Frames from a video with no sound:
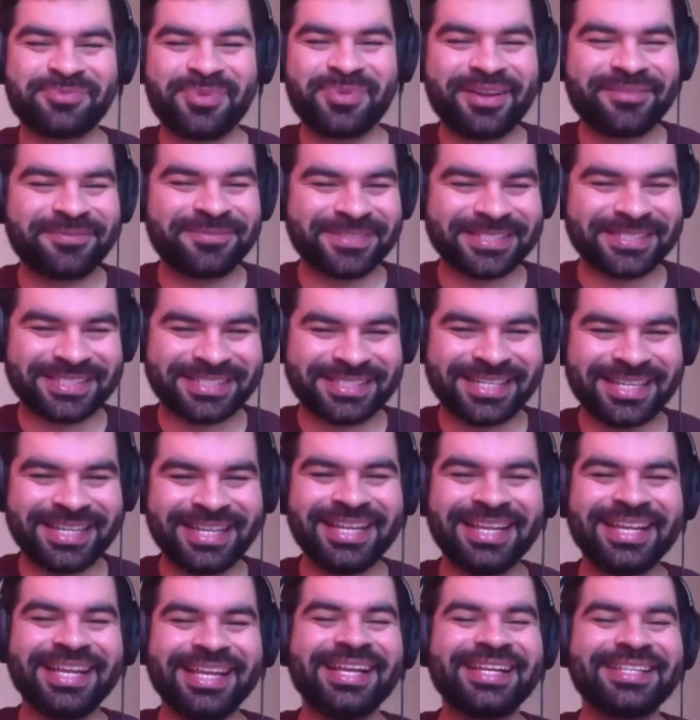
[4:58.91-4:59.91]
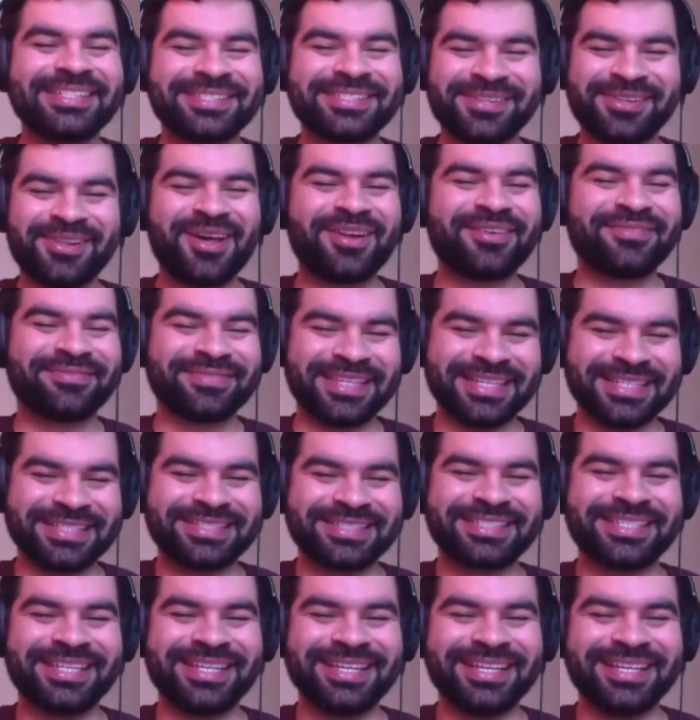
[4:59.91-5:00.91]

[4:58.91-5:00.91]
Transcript: breakfast, it's a lot of things.